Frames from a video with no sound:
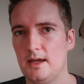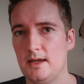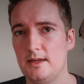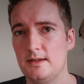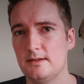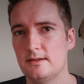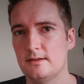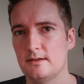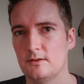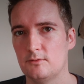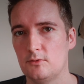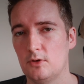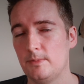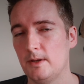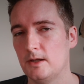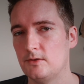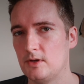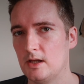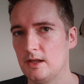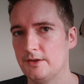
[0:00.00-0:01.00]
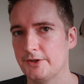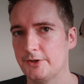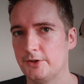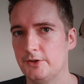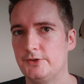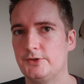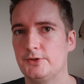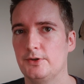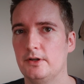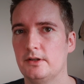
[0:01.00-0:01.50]
is Ruby on Rails a
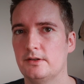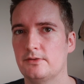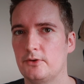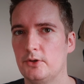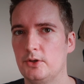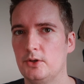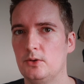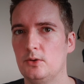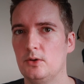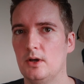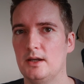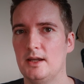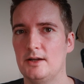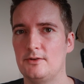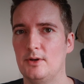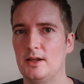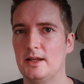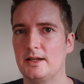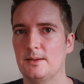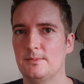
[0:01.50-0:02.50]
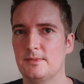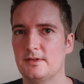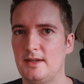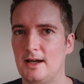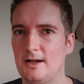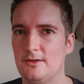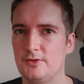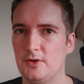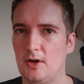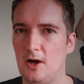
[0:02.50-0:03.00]
good choice for you? And that really comes
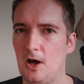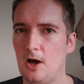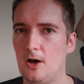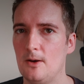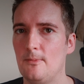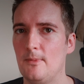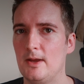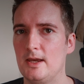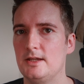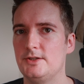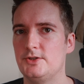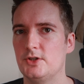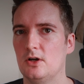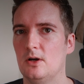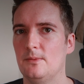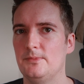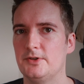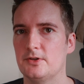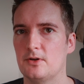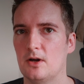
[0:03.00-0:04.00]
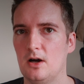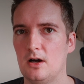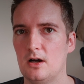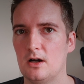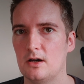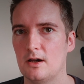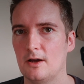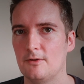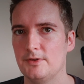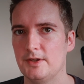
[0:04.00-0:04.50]
down to how many jobs there
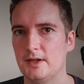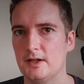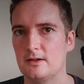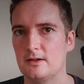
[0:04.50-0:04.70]
are out